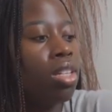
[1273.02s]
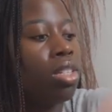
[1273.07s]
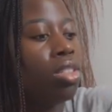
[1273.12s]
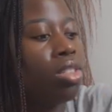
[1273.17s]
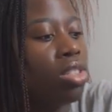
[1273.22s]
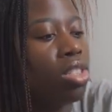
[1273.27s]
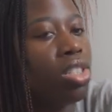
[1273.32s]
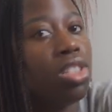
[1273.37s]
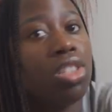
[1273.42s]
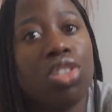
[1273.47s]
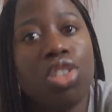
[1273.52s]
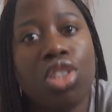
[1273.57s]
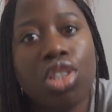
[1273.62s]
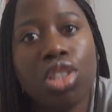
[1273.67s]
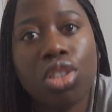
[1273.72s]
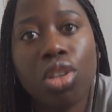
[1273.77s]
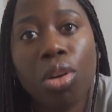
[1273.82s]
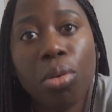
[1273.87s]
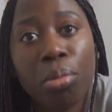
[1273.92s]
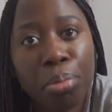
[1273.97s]
So this is
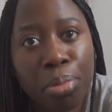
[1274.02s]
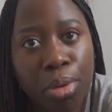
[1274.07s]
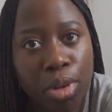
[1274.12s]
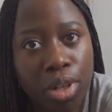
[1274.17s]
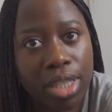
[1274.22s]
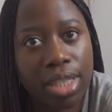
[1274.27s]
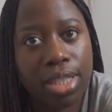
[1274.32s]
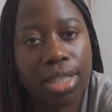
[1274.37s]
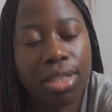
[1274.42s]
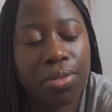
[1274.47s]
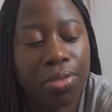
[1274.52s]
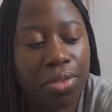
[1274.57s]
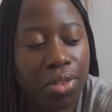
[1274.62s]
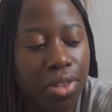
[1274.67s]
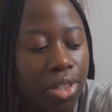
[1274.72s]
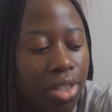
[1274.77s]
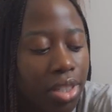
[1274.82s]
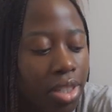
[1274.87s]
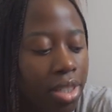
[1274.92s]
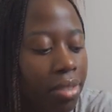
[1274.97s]
just unboxing
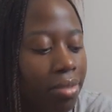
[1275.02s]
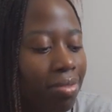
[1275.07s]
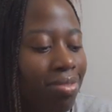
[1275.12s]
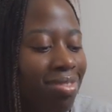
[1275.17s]
first.